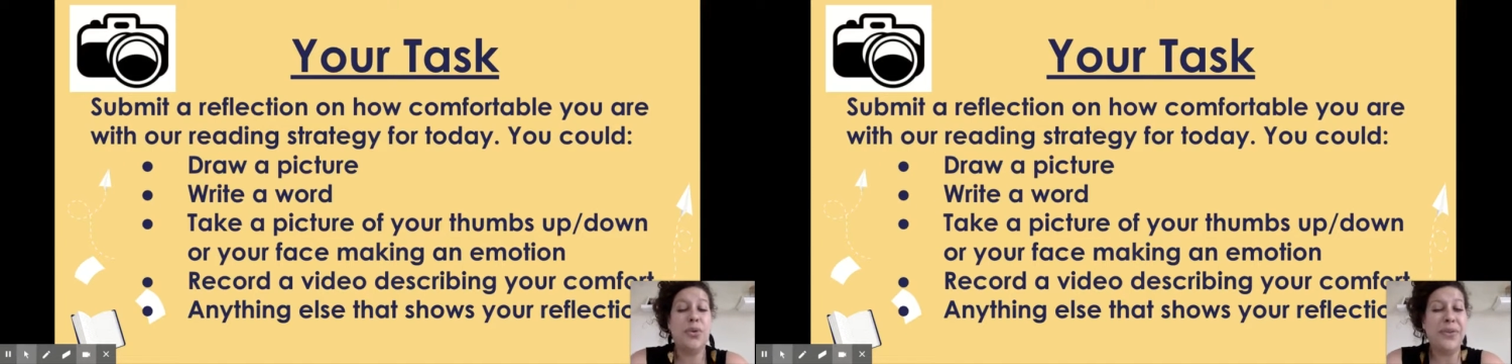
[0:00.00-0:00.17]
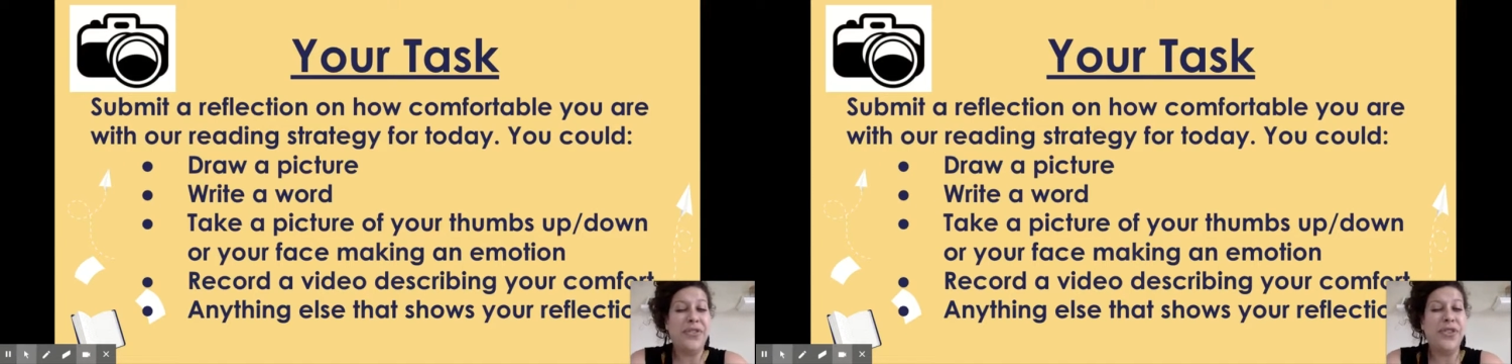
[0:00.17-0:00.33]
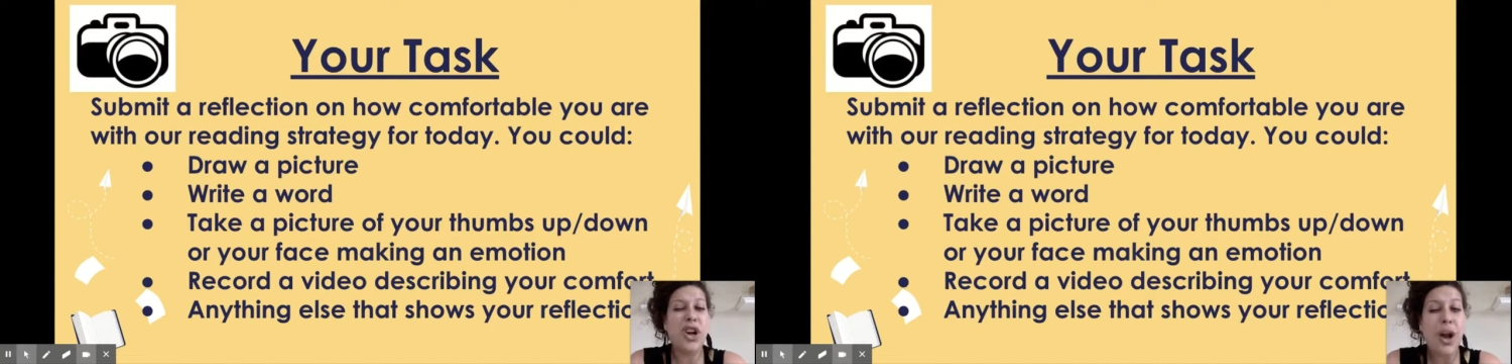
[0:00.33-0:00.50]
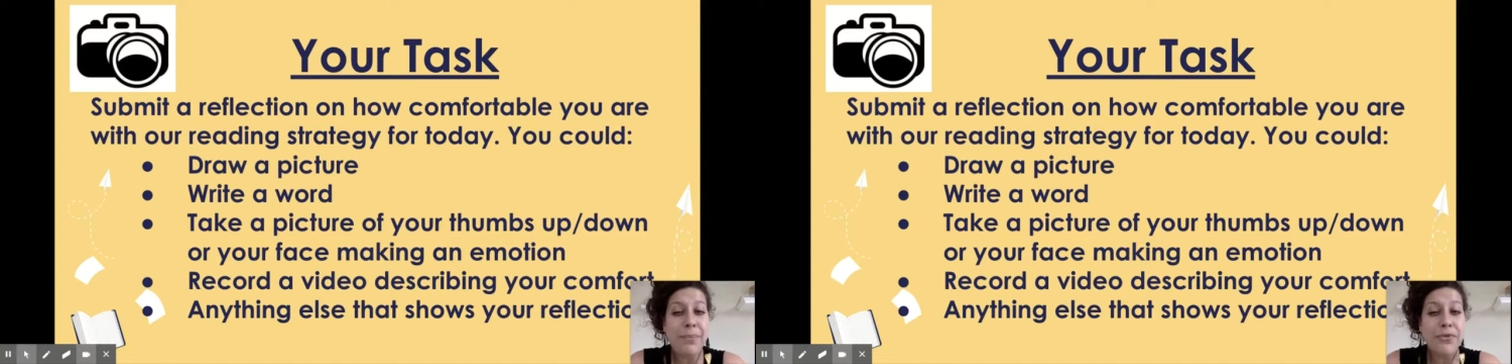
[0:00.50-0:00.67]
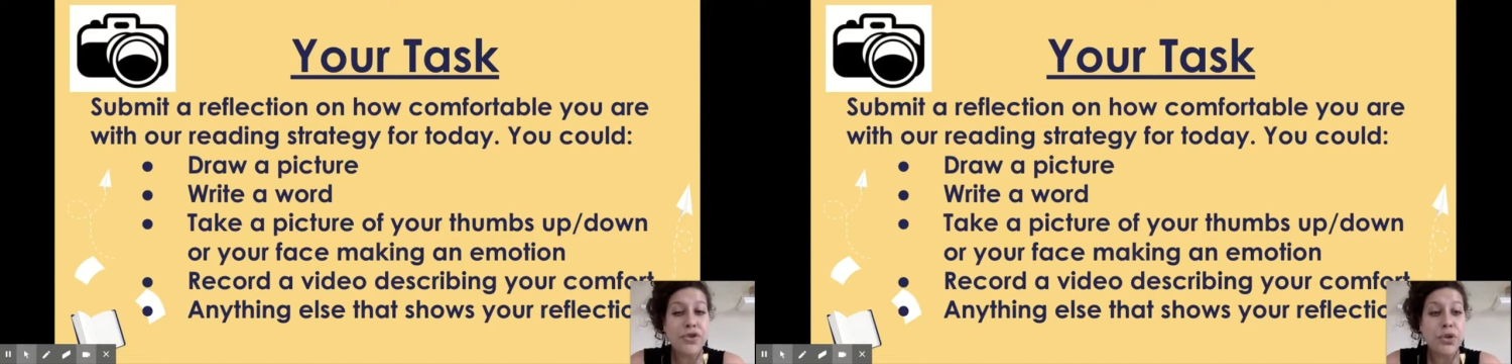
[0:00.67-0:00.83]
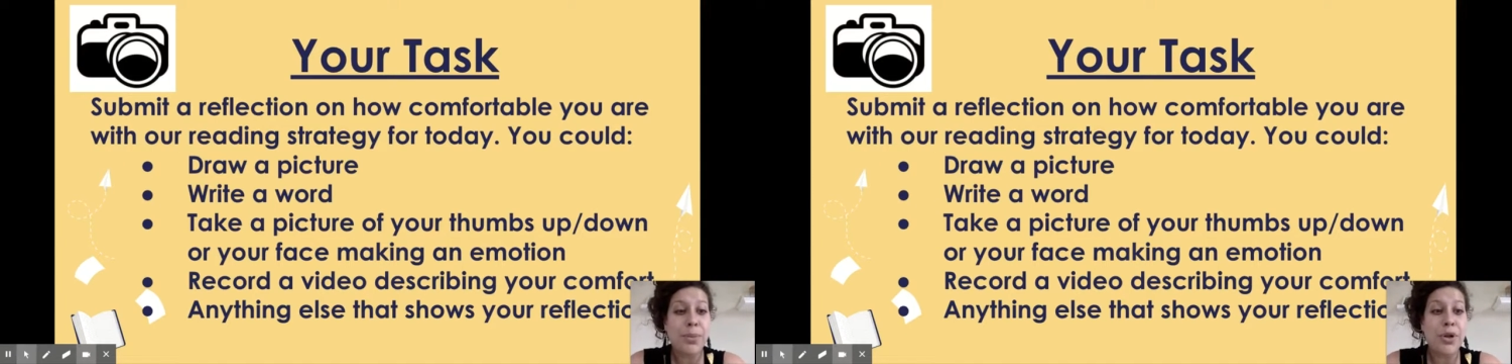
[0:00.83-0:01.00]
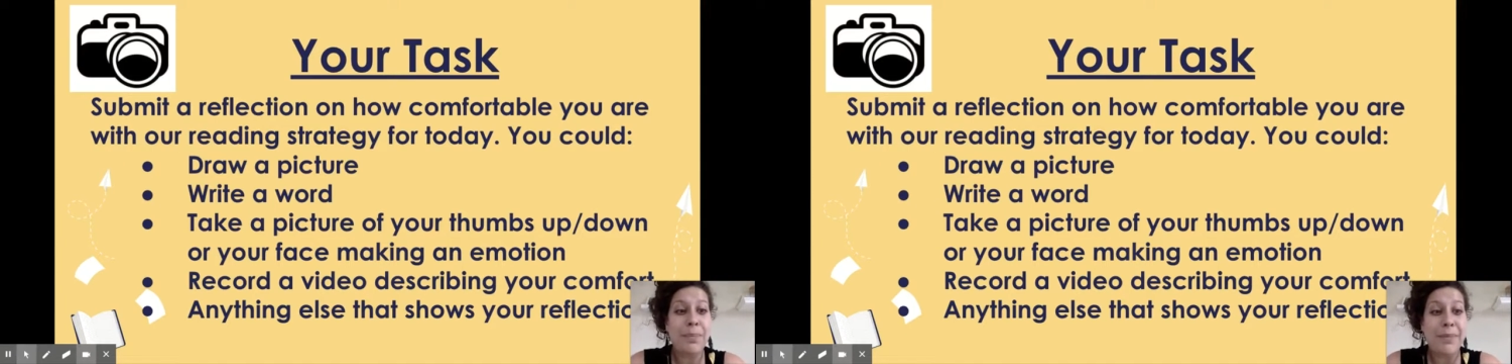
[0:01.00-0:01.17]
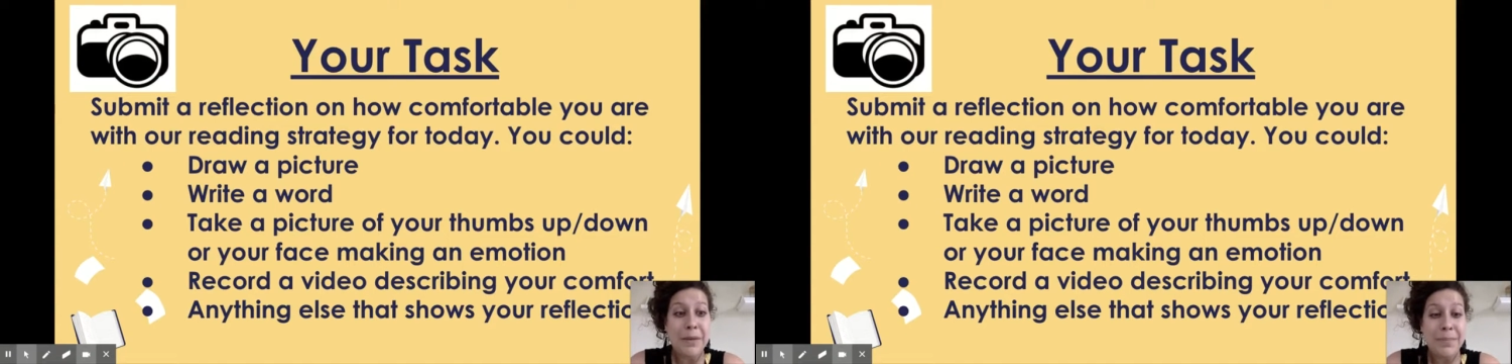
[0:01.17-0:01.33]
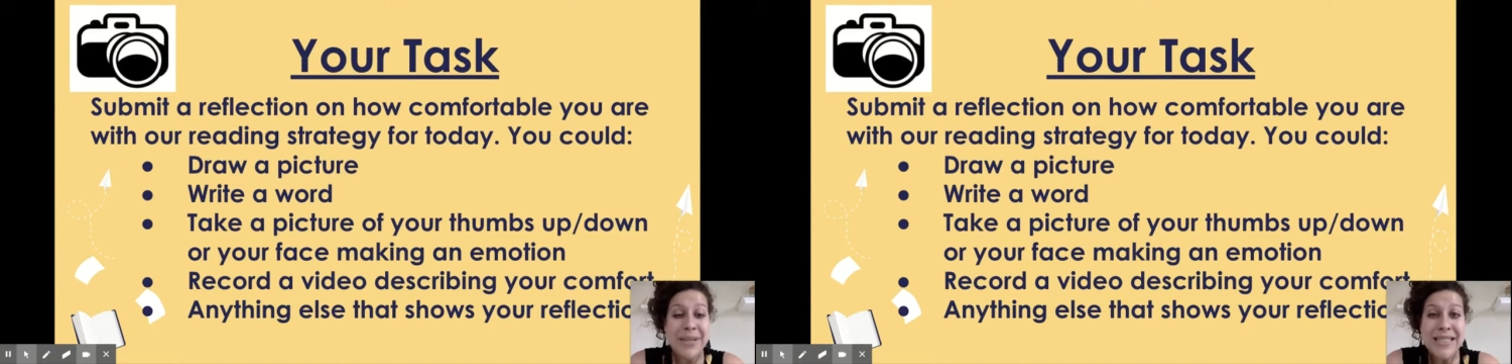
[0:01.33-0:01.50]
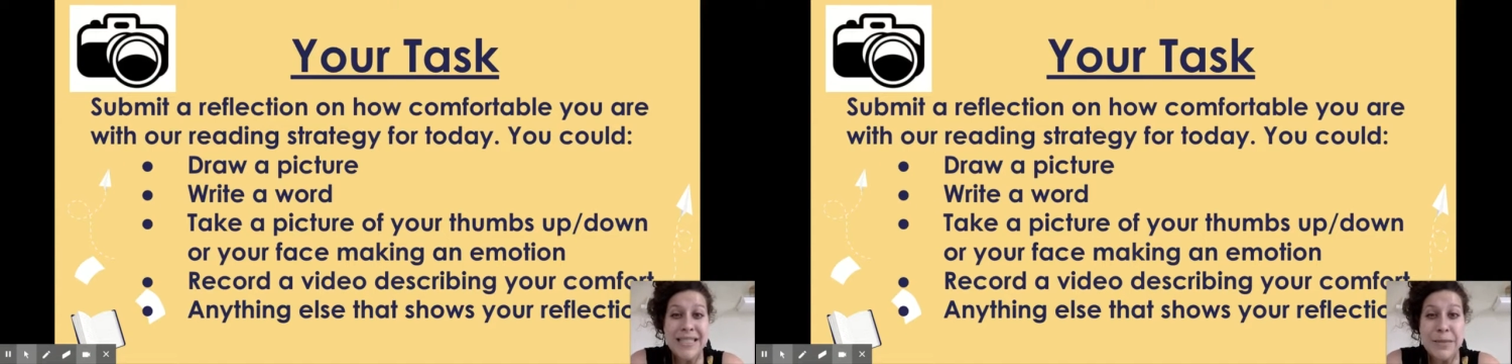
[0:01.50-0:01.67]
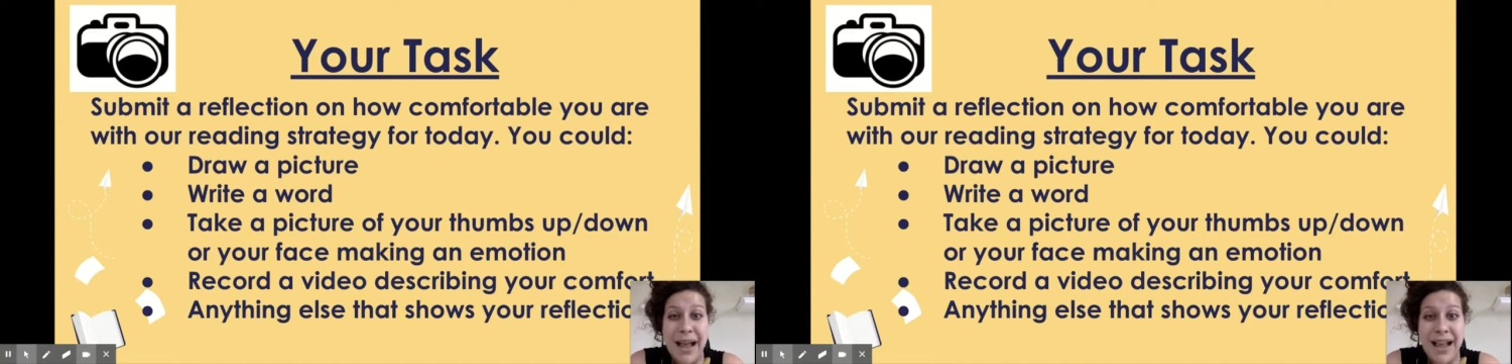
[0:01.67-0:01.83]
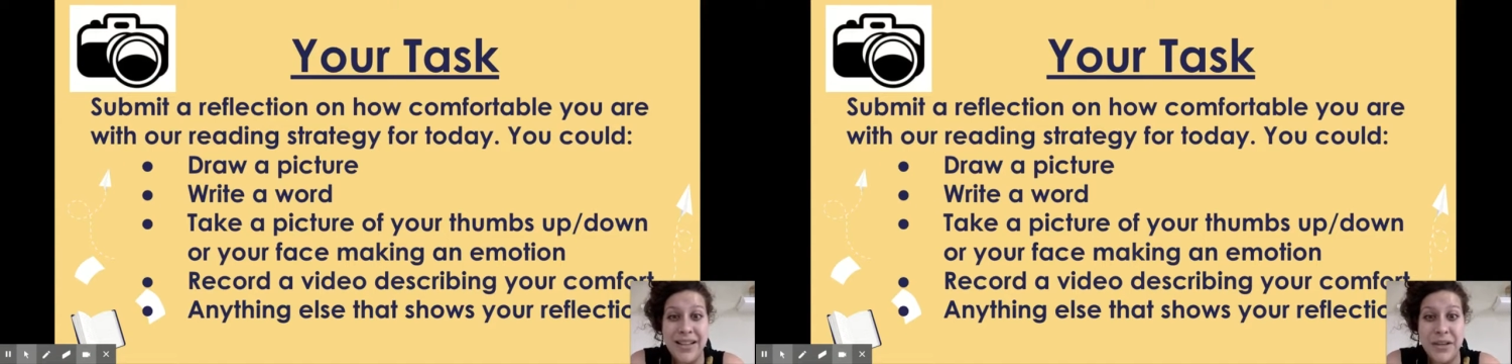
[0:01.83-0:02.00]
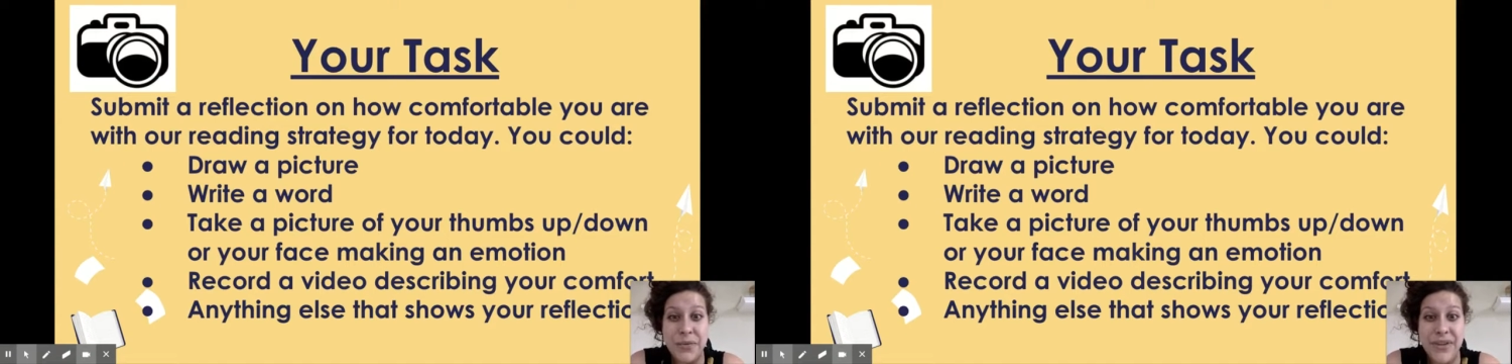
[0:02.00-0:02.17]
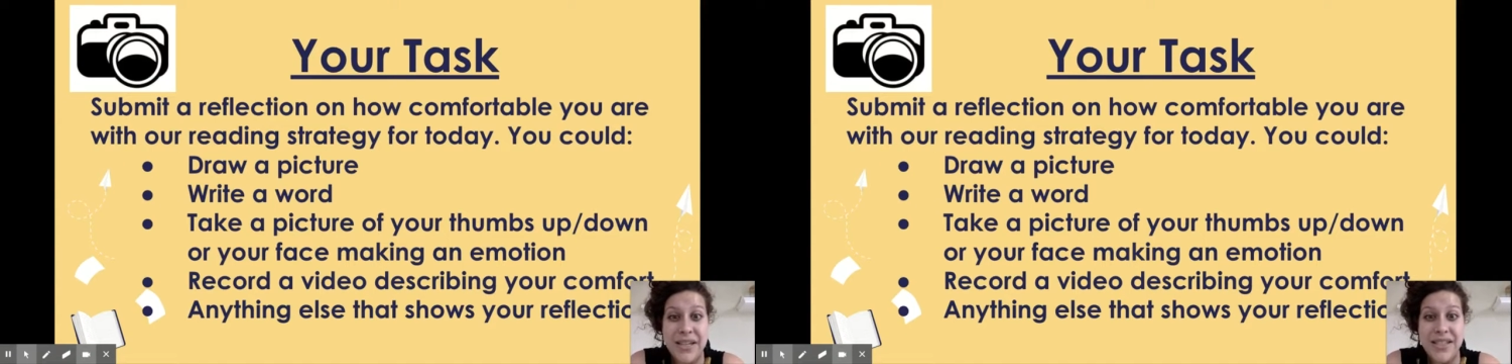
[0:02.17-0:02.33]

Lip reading: So if you're comfortable, it might be a smiley